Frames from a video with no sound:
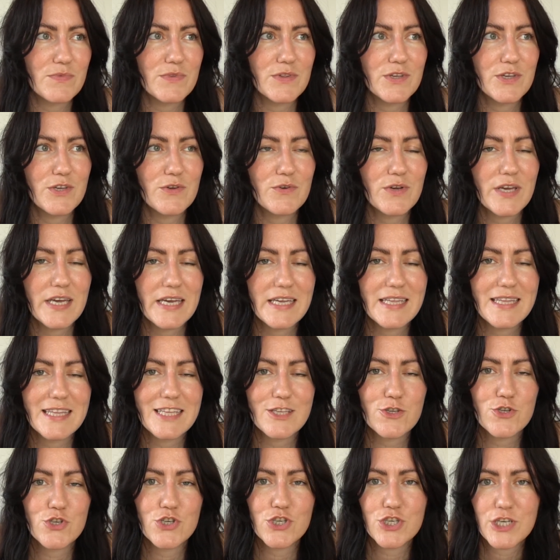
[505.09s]
you
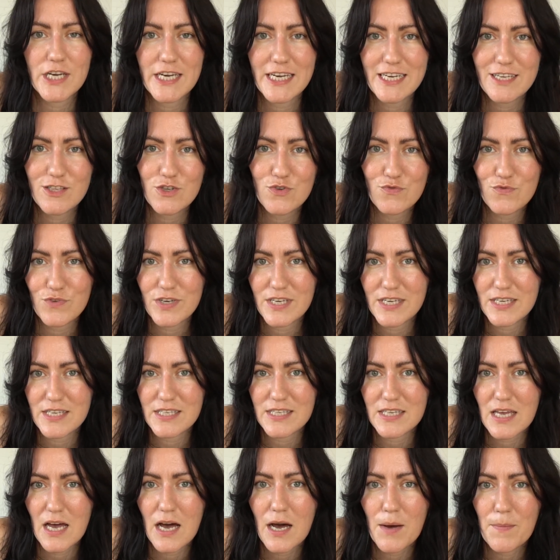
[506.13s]
can change
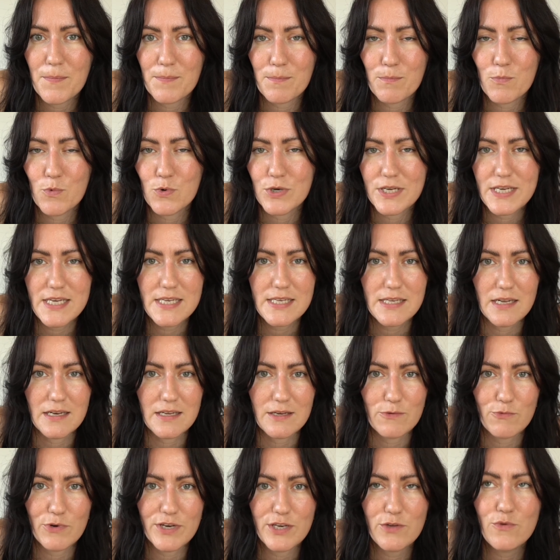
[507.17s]
things up more easily
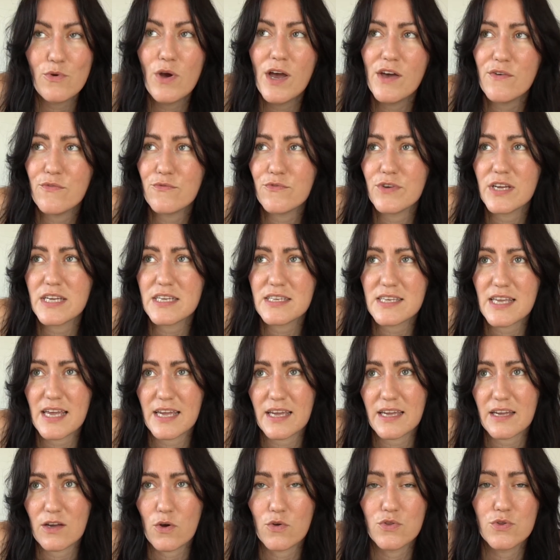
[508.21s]
when you have things
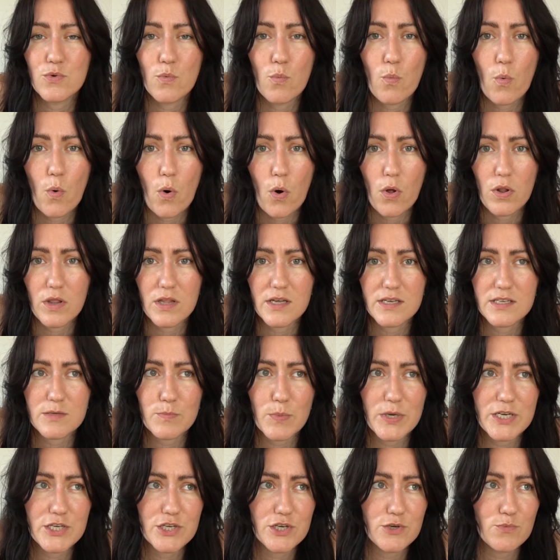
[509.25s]
hanging on the wall,
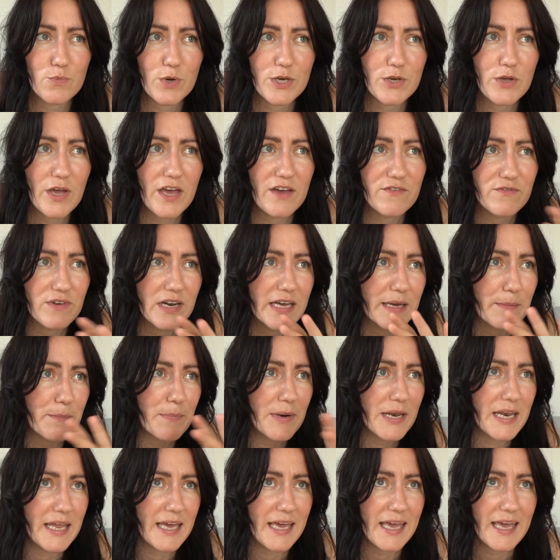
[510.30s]
especially when you have like
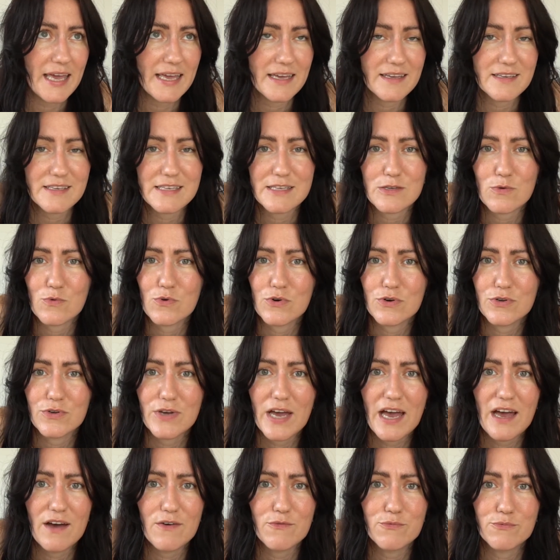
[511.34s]
planks or you
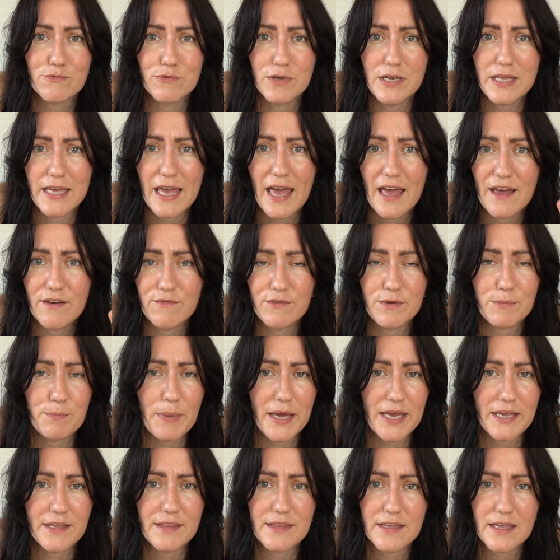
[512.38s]
have really heavy
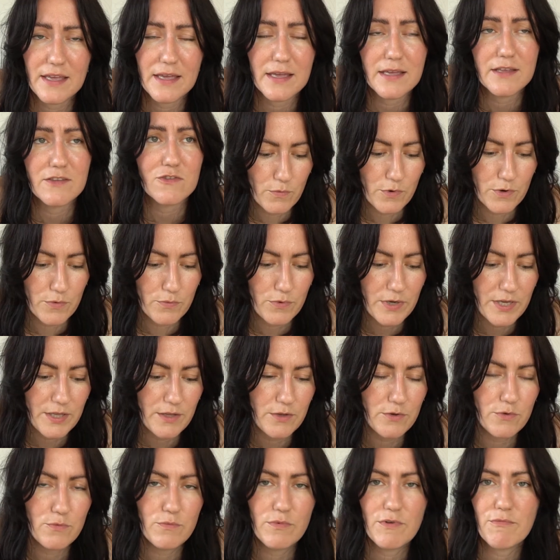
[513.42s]
paintings. What we
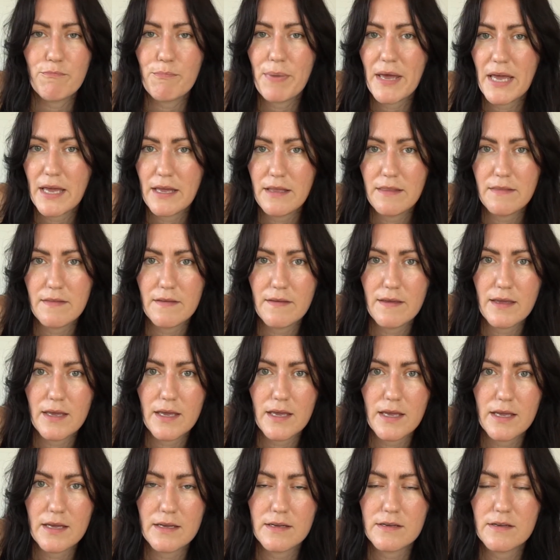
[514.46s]
do with
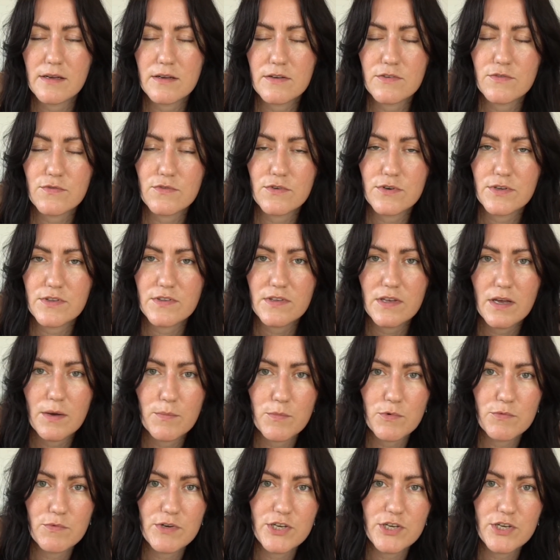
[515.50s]
paintings, for example, we